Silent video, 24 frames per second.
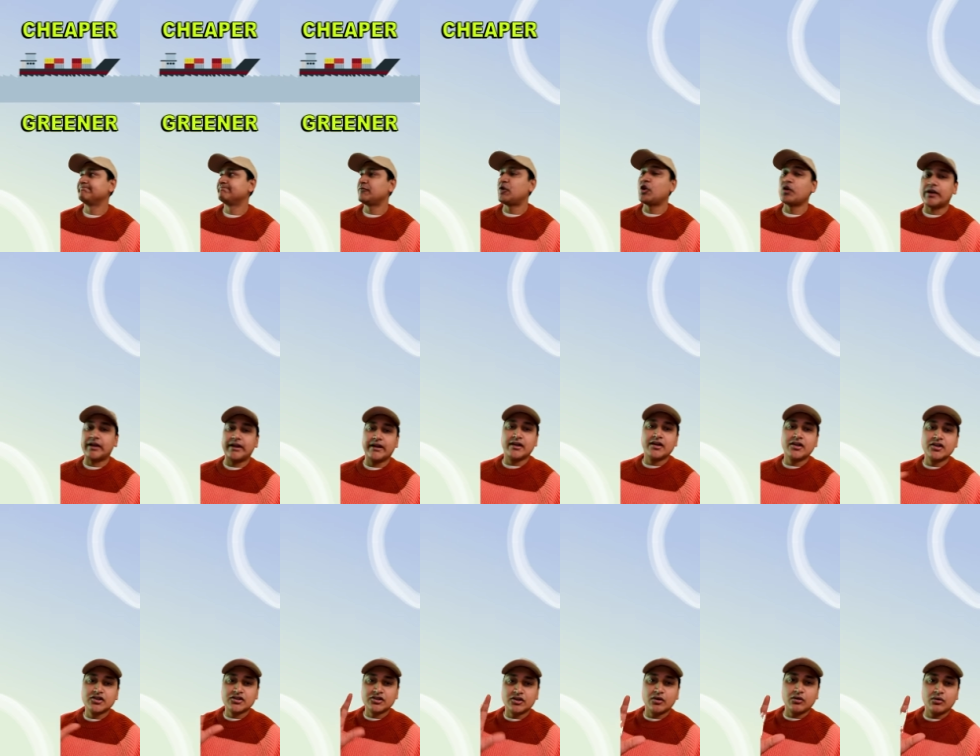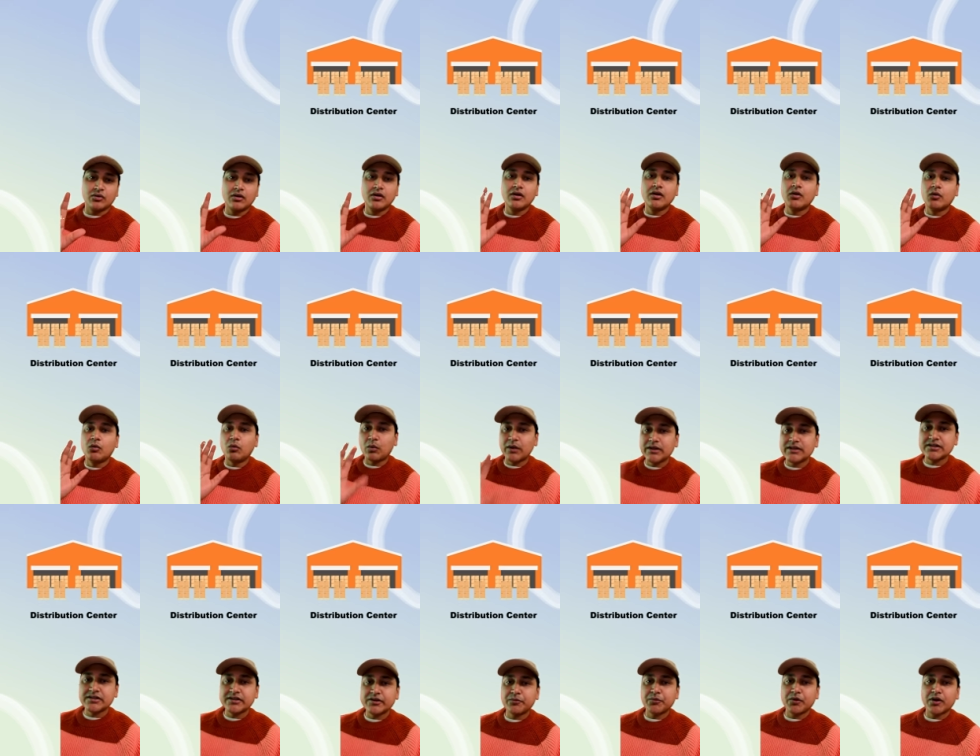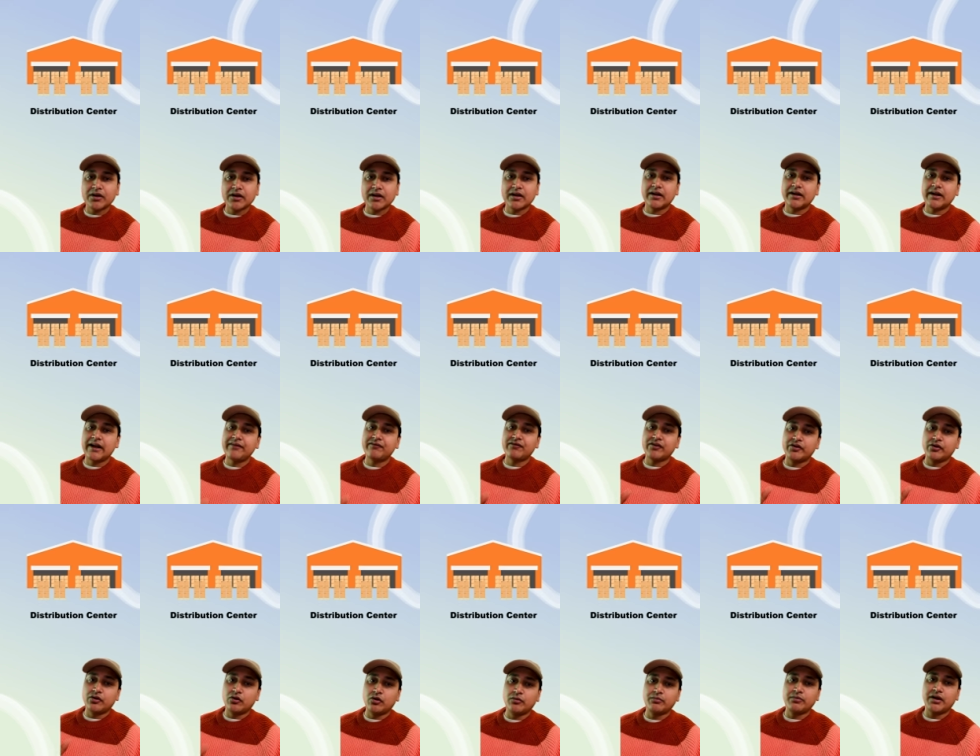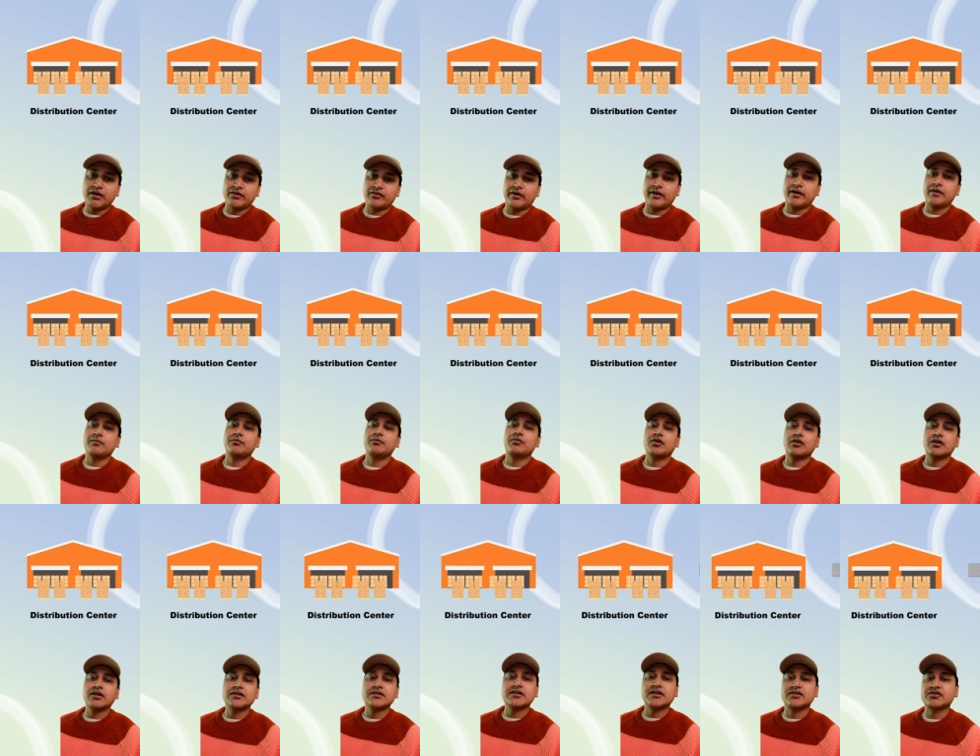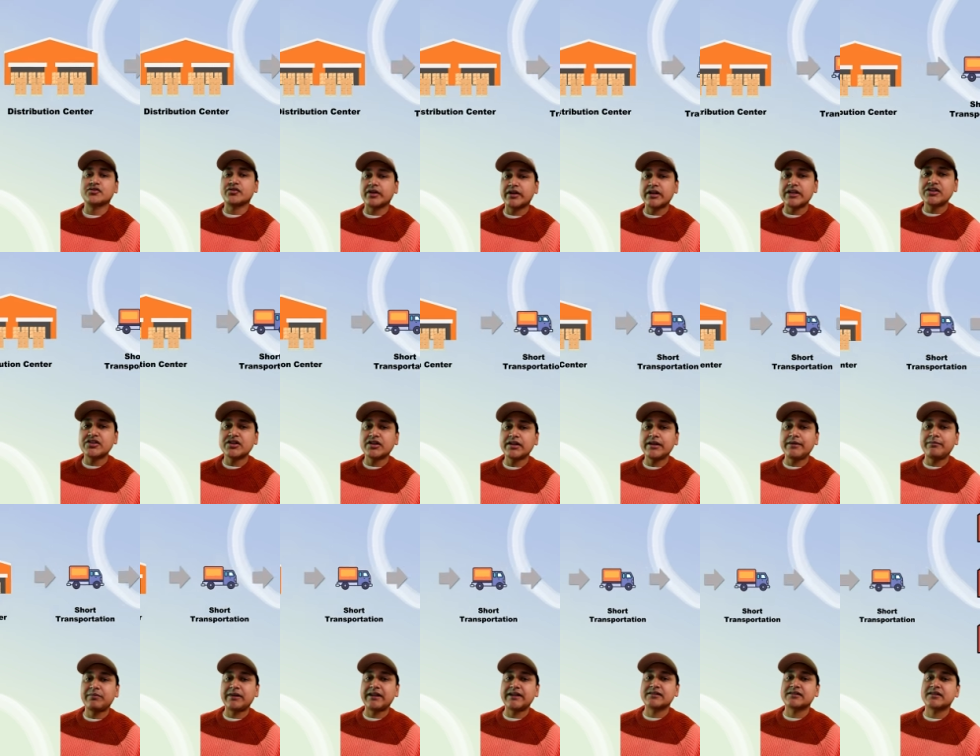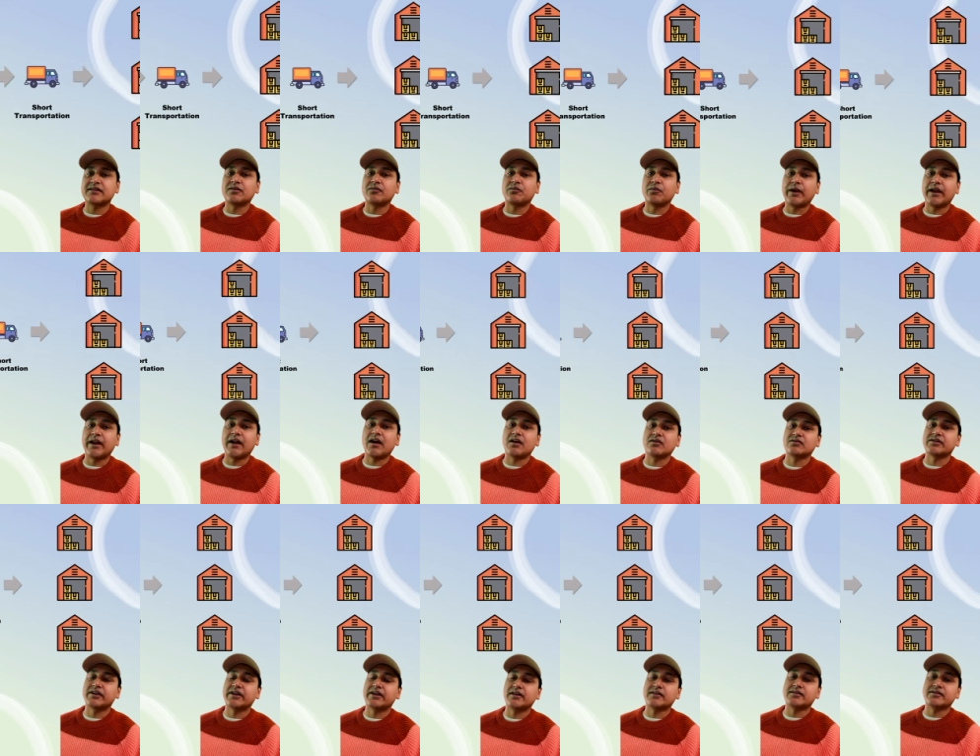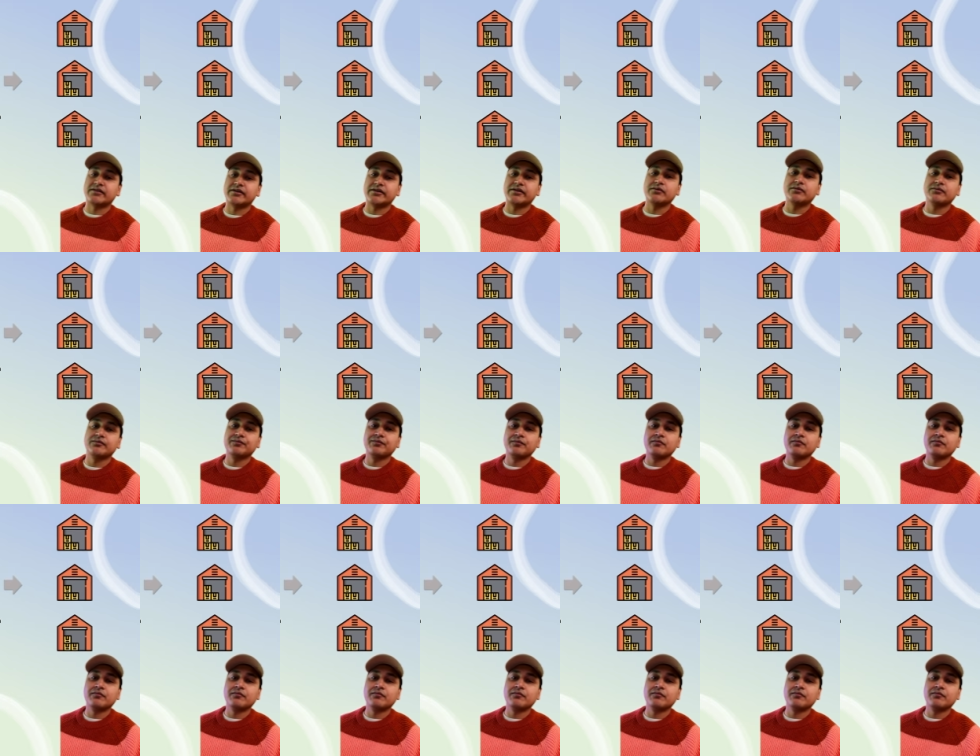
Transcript: Okay, so once your product arrives to your home country, products are strategically placed in the warehouse nearest to you.